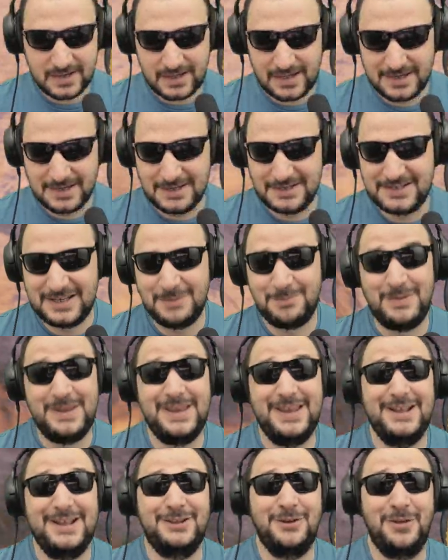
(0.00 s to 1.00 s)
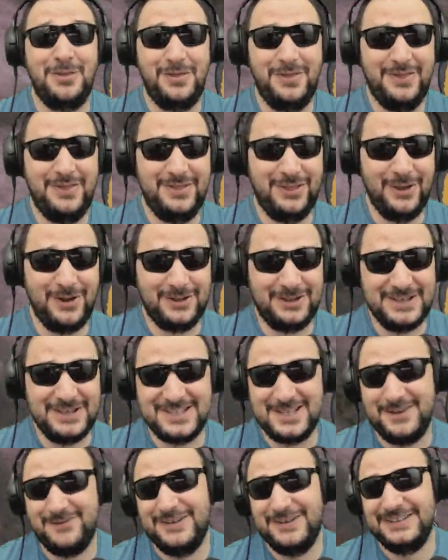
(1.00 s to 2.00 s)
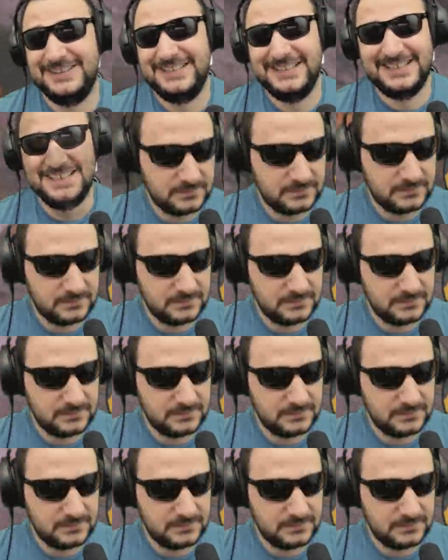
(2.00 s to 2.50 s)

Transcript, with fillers: and it's keeping it on thirty-seven degrees.